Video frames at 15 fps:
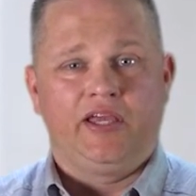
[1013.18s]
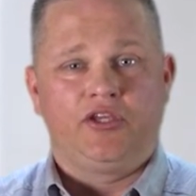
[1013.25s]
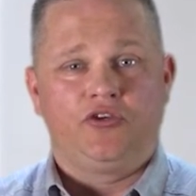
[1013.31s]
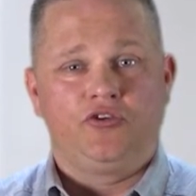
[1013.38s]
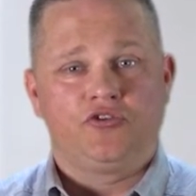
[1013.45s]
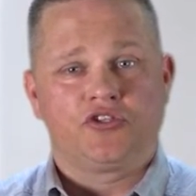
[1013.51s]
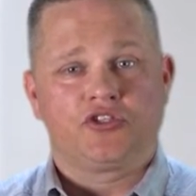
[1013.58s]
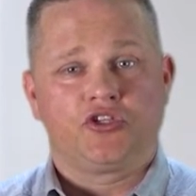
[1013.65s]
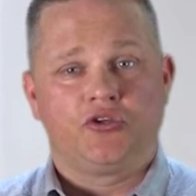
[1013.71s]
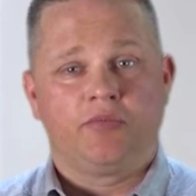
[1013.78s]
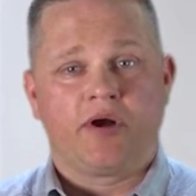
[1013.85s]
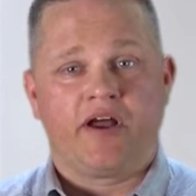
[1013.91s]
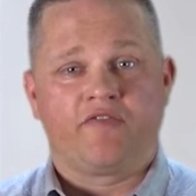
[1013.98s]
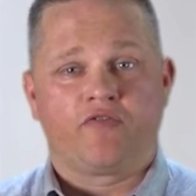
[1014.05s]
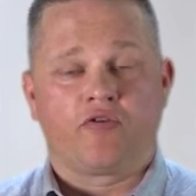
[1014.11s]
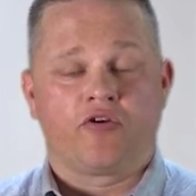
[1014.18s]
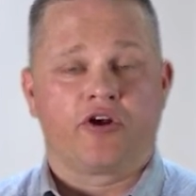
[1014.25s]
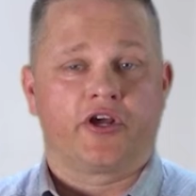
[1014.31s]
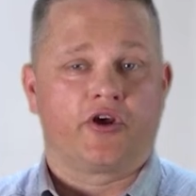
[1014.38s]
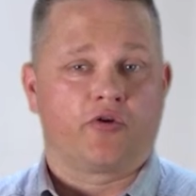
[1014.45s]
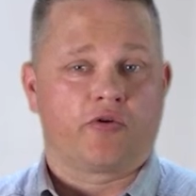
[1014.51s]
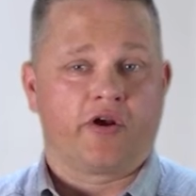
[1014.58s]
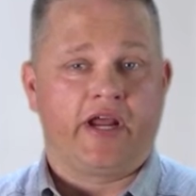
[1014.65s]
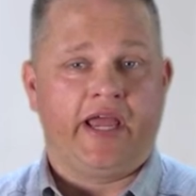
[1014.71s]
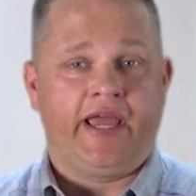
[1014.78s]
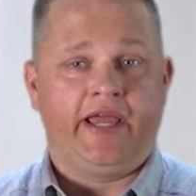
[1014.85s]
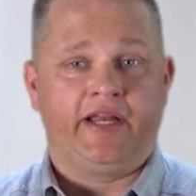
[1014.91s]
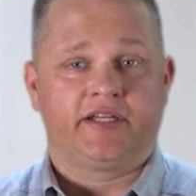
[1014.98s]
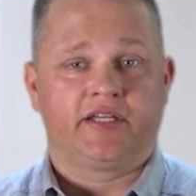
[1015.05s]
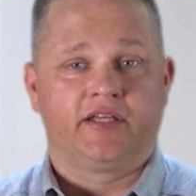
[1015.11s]
You use the 2x4 to
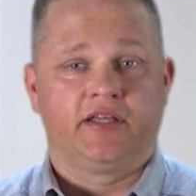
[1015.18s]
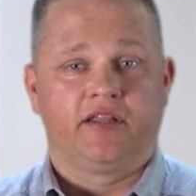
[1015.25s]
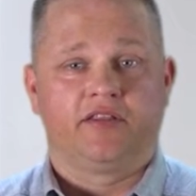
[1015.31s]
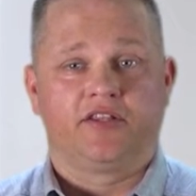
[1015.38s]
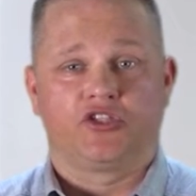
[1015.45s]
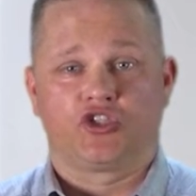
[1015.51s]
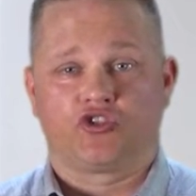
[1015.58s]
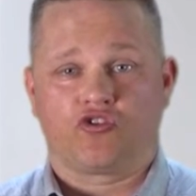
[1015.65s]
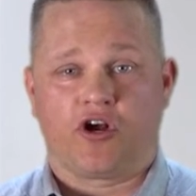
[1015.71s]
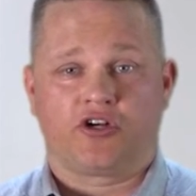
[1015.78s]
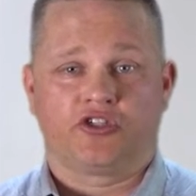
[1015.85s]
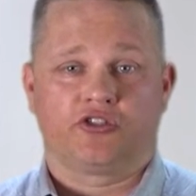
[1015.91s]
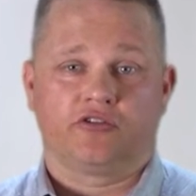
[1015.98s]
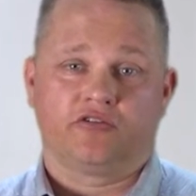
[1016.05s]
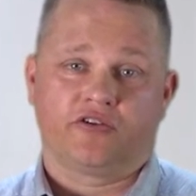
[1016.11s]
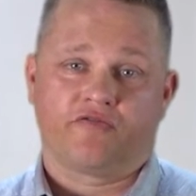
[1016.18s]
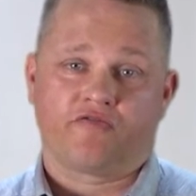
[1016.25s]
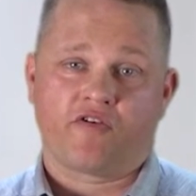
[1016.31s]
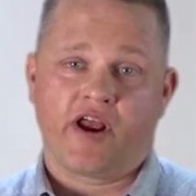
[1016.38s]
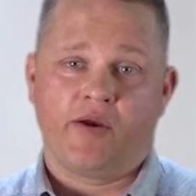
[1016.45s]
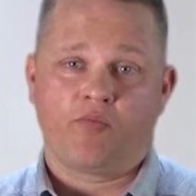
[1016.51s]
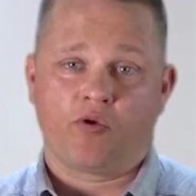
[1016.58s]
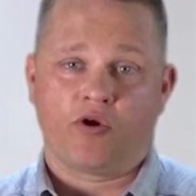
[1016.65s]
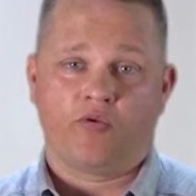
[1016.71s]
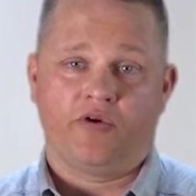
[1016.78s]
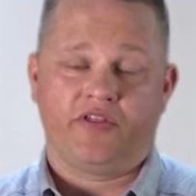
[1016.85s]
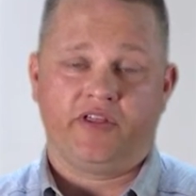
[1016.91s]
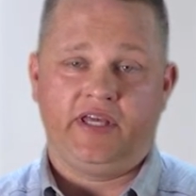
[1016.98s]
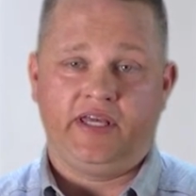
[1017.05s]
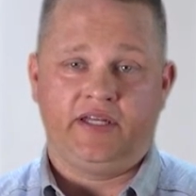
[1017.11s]
create the structure, the framework
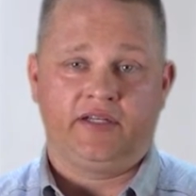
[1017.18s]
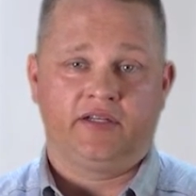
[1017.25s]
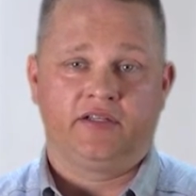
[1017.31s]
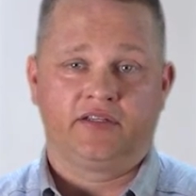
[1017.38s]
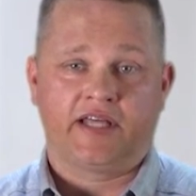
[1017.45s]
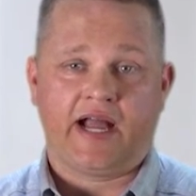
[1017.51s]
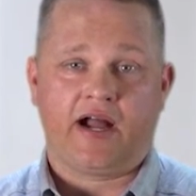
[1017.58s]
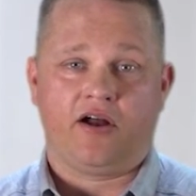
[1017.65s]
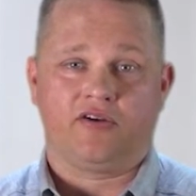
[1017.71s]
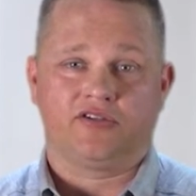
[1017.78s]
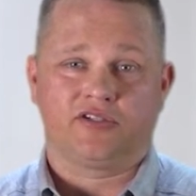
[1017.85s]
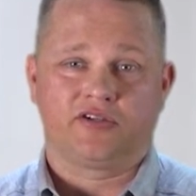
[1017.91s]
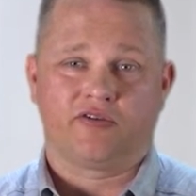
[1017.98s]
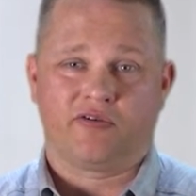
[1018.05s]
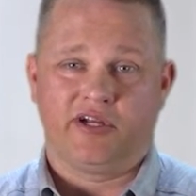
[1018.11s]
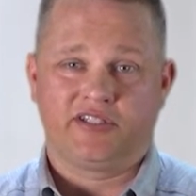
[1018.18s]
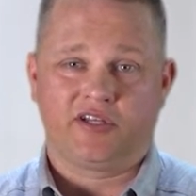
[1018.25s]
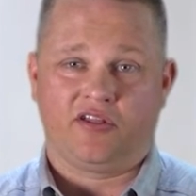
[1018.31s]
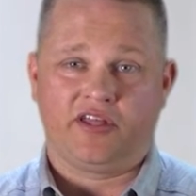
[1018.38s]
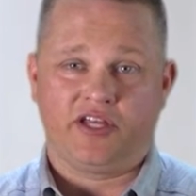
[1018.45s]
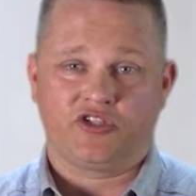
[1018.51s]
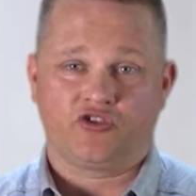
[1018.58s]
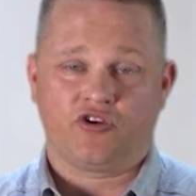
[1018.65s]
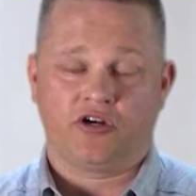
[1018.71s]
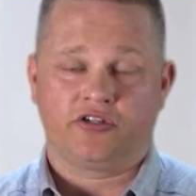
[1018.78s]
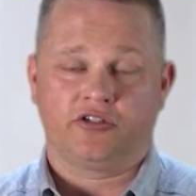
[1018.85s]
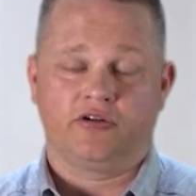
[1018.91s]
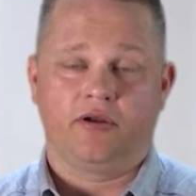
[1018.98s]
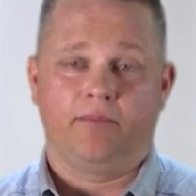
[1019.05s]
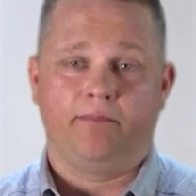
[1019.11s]
within the house, creates all that
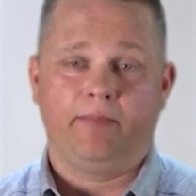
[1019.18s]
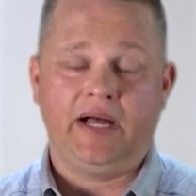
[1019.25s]
structure.